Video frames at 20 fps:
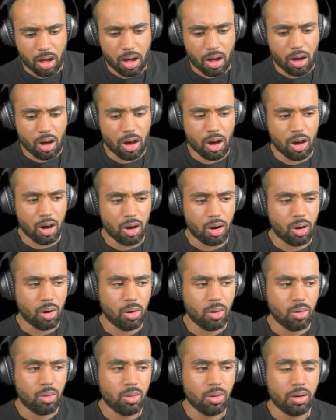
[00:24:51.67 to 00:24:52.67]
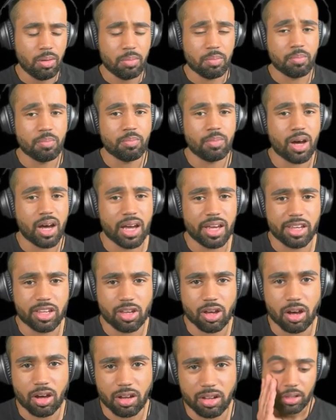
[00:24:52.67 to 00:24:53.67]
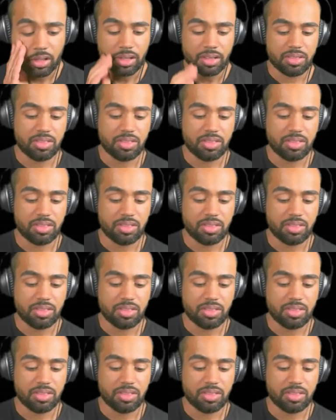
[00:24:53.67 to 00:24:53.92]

Oh my god.